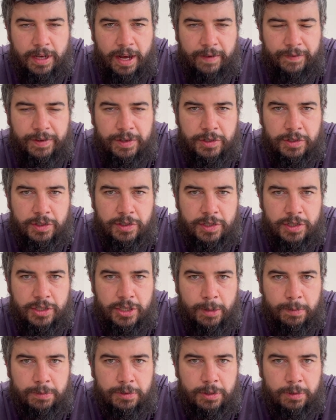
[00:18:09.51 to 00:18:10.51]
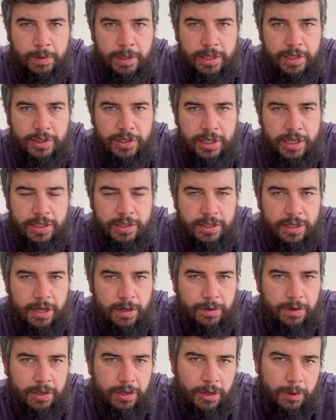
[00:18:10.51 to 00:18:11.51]
I think Justin Thomas will win this year, so
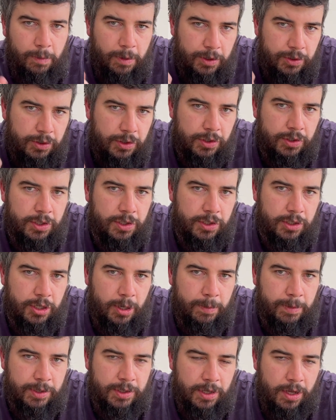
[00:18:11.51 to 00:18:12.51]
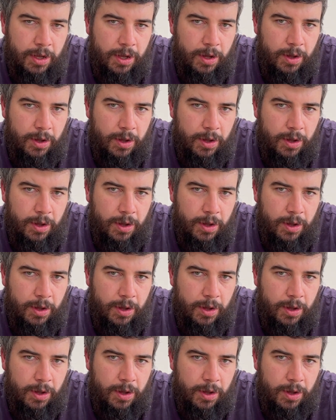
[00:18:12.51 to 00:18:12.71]
I'm going to go and watch Justin Thomas